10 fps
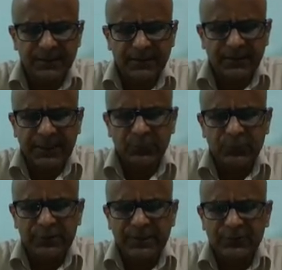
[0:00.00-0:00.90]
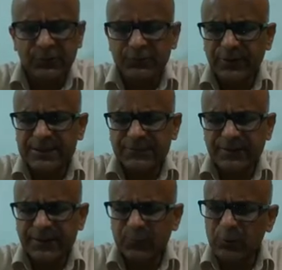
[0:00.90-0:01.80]
I would get good grades if
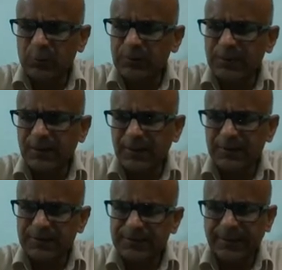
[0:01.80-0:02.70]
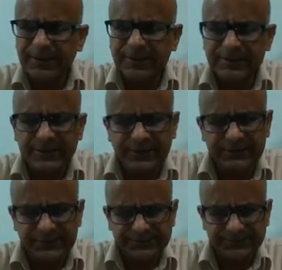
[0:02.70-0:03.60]
I would work hard. Again,
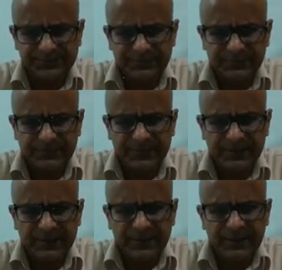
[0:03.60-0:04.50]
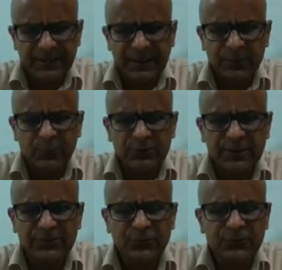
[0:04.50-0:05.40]
incorrect. I would
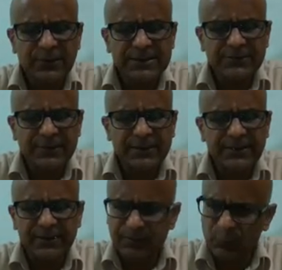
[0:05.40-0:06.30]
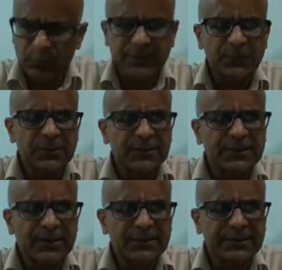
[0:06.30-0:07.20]
get good grades if I would have worked
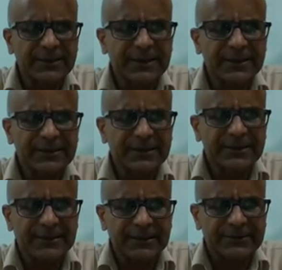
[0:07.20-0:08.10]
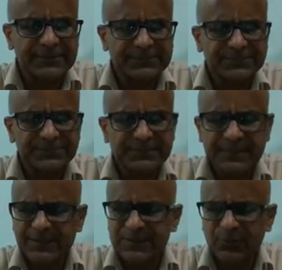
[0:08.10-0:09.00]
hard. Again, incorrect.
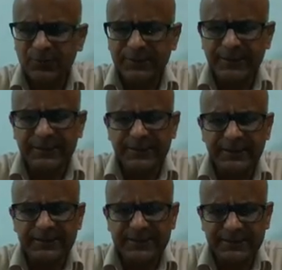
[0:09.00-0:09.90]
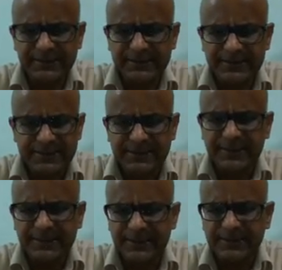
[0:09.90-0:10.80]
These are all incorrect
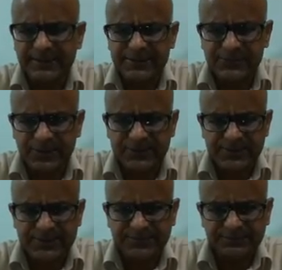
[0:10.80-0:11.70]
incorrect constructions.